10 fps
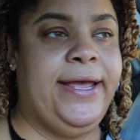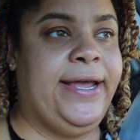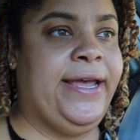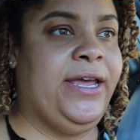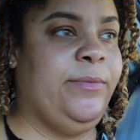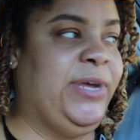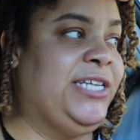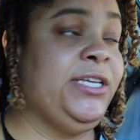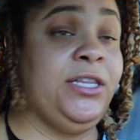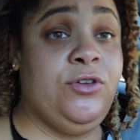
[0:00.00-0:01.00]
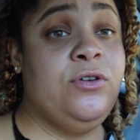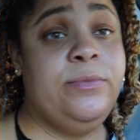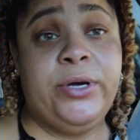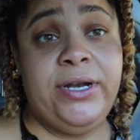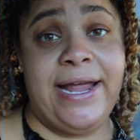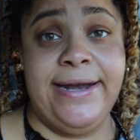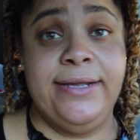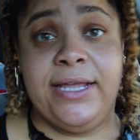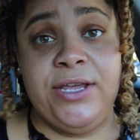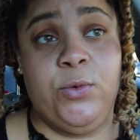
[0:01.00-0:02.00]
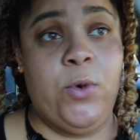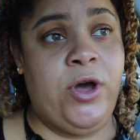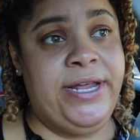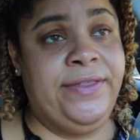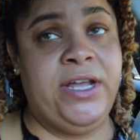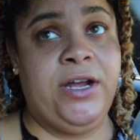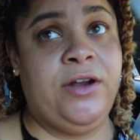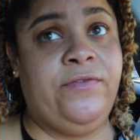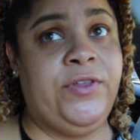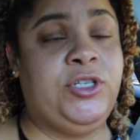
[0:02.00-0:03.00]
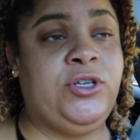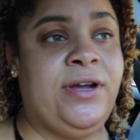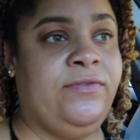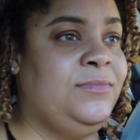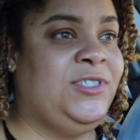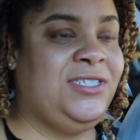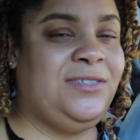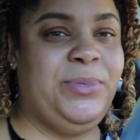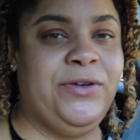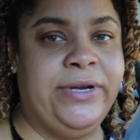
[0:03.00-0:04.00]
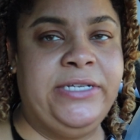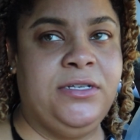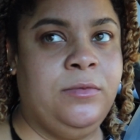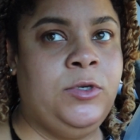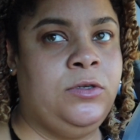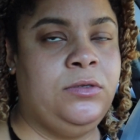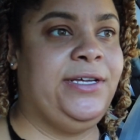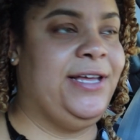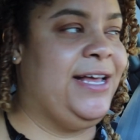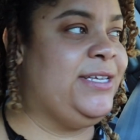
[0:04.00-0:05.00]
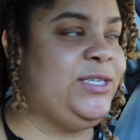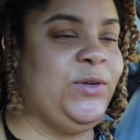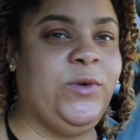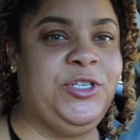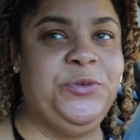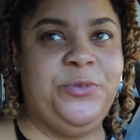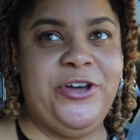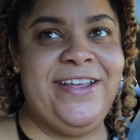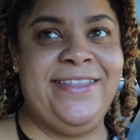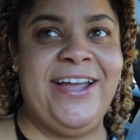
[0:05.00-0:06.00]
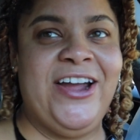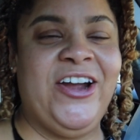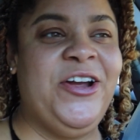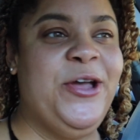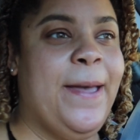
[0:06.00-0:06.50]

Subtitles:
And basically you can put anything you want in there for the driver. Just be reasonable as to what you put in there.